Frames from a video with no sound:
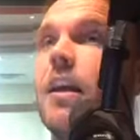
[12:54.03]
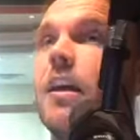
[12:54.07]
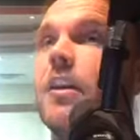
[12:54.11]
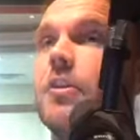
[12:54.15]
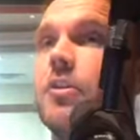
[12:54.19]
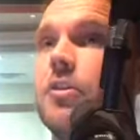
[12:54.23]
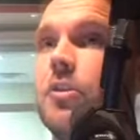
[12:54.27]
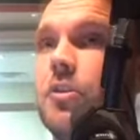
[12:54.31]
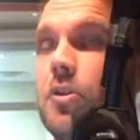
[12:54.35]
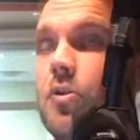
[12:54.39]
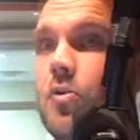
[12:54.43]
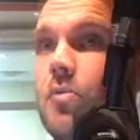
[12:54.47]

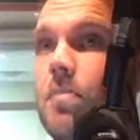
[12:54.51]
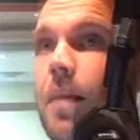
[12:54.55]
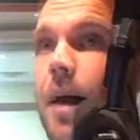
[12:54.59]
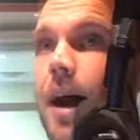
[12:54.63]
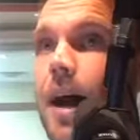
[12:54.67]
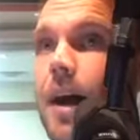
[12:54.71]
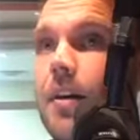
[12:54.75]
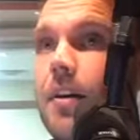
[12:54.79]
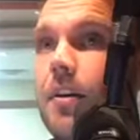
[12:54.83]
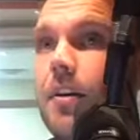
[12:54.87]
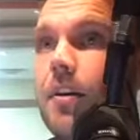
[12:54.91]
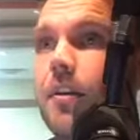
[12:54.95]
You
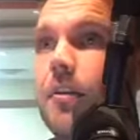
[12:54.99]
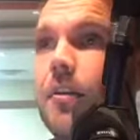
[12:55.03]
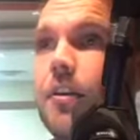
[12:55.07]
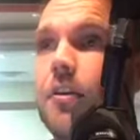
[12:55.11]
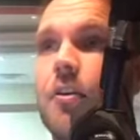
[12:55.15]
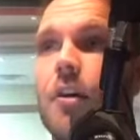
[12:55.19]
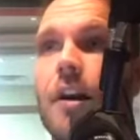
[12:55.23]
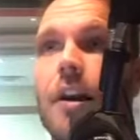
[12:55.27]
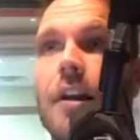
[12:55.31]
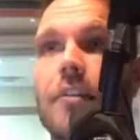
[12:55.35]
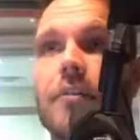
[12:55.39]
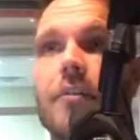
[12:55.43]
matter. The
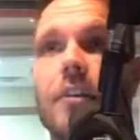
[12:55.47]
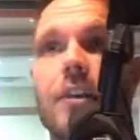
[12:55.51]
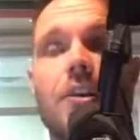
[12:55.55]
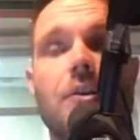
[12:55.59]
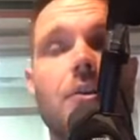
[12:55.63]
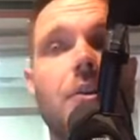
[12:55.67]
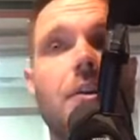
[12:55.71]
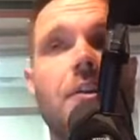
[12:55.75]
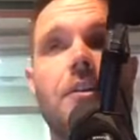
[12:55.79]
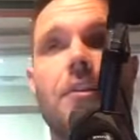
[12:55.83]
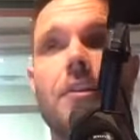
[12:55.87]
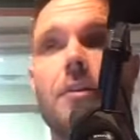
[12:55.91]
greatest thing you
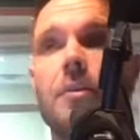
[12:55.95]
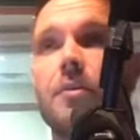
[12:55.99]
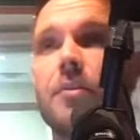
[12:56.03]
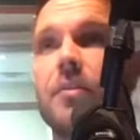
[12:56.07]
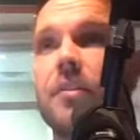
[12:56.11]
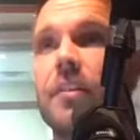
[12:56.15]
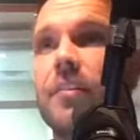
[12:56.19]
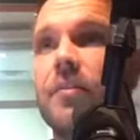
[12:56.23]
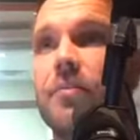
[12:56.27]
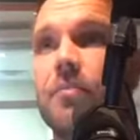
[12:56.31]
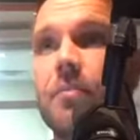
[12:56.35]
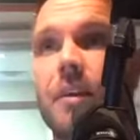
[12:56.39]
can do is
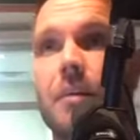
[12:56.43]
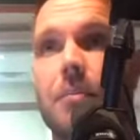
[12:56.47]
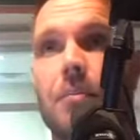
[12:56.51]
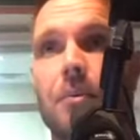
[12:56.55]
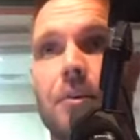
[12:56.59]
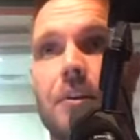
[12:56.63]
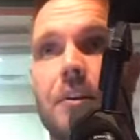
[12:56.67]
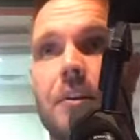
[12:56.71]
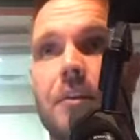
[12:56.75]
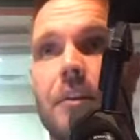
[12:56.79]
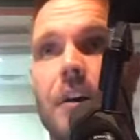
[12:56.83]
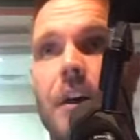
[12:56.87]
give people
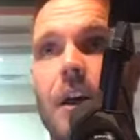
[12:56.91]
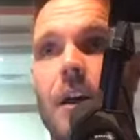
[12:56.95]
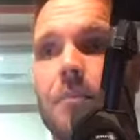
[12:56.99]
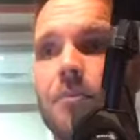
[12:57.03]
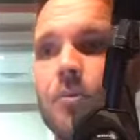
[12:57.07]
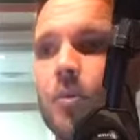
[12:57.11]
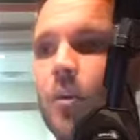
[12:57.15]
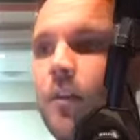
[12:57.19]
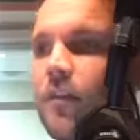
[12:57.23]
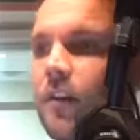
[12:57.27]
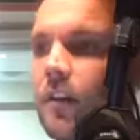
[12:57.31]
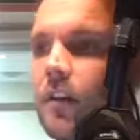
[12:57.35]
your time.
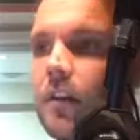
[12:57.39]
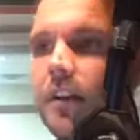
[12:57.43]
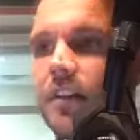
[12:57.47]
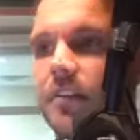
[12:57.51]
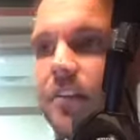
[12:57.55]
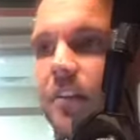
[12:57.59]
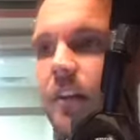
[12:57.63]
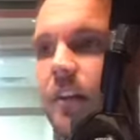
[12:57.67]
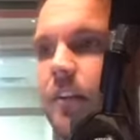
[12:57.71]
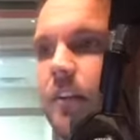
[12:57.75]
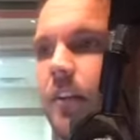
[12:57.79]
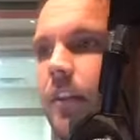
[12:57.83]
So if you're
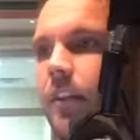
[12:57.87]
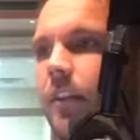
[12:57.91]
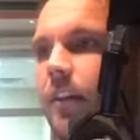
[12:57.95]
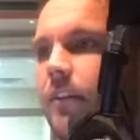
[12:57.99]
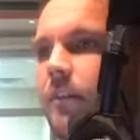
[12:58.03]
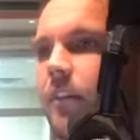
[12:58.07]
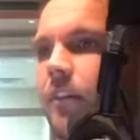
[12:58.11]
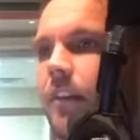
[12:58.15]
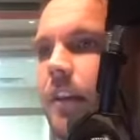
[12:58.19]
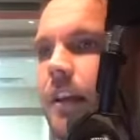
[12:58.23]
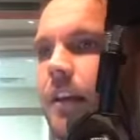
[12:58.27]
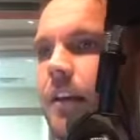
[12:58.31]
listening to
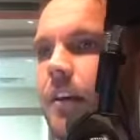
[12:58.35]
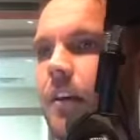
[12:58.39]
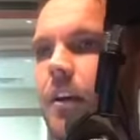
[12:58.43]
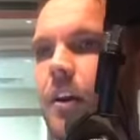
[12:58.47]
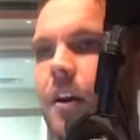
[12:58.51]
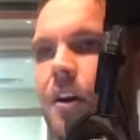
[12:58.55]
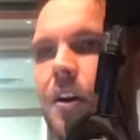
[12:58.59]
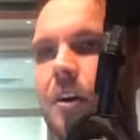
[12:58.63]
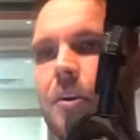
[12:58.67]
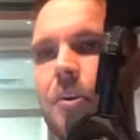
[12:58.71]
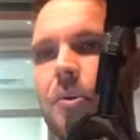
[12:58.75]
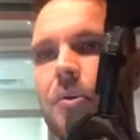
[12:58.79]
this, think,
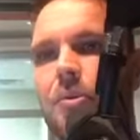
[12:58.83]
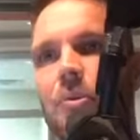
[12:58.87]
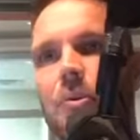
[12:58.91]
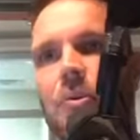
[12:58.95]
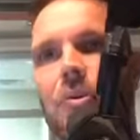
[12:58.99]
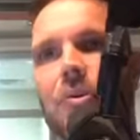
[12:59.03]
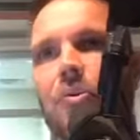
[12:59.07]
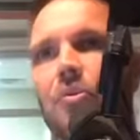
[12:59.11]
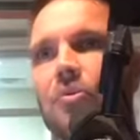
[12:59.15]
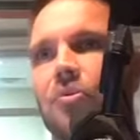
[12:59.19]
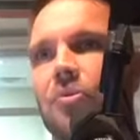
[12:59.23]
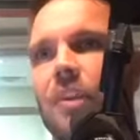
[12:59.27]

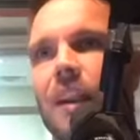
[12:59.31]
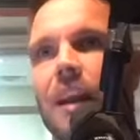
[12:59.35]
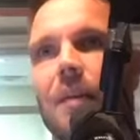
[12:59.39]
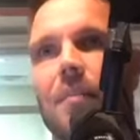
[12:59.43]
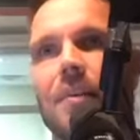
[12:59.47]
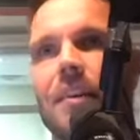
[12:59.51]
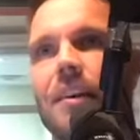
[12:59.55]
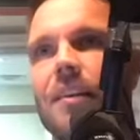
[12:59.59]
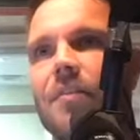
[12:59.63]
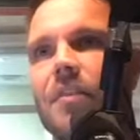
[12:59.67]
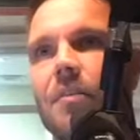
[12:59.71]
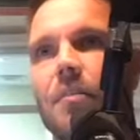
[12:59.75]
who should I be
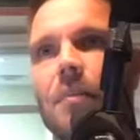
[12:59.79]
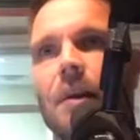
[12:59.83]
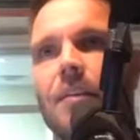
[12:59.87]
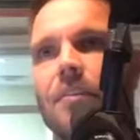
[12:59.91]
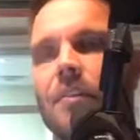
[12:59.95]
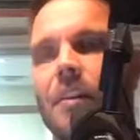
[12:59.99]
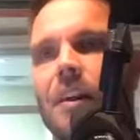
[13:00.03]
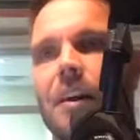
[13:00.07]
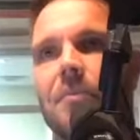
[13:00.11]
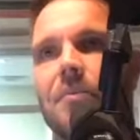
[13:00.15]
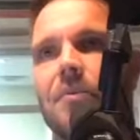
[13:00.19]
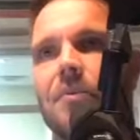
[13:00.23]
giving my
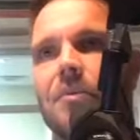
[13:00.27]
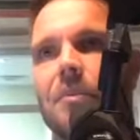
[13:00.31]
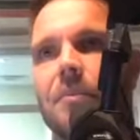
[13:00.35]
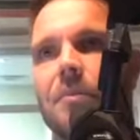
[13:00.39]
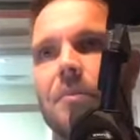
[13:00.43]
time to?